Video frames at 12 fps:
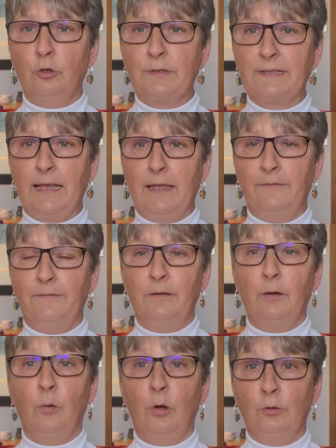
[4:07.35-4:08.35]
safe,
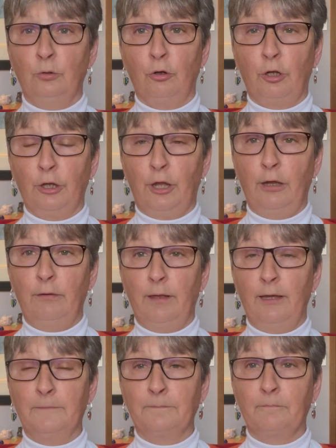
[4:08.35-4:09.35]
not going to go
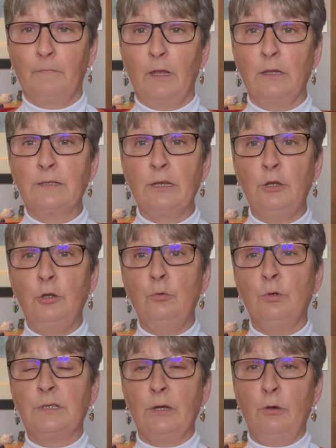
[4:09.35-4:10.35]
there. So
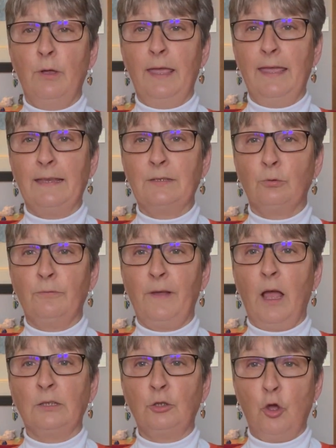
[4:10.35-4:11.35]
it sort of
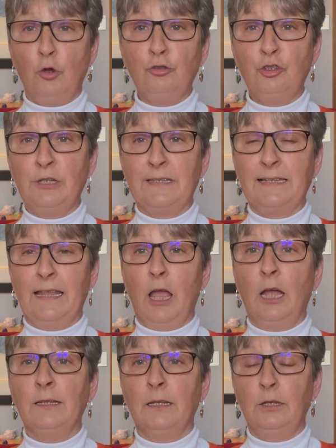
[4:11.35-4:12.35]
unconsciously,
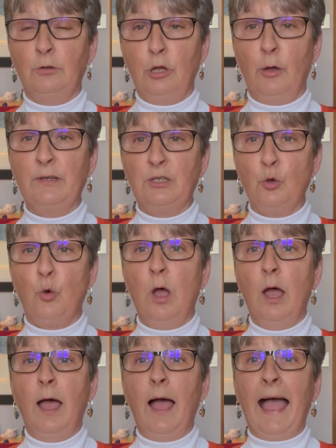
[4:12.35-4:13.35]
and you go into your
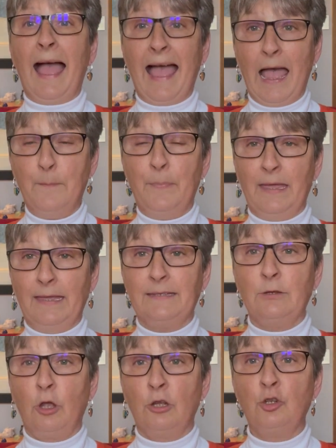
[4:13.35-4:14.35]
habits,
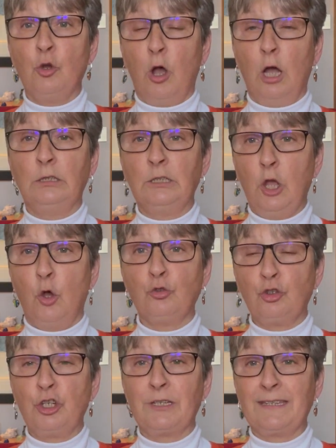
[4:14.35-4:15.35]
you go into your
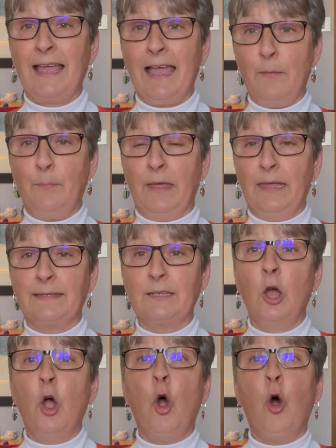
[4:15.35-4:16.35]
unconscious habits
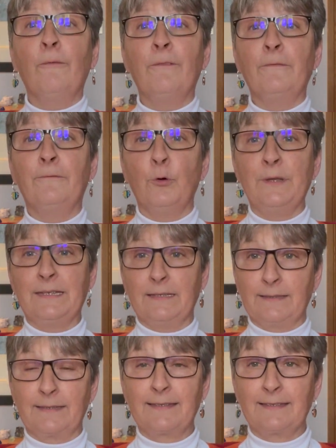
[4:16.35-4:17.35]
of
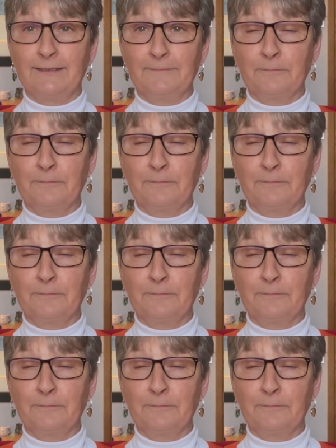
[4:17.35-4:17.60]
avoidance.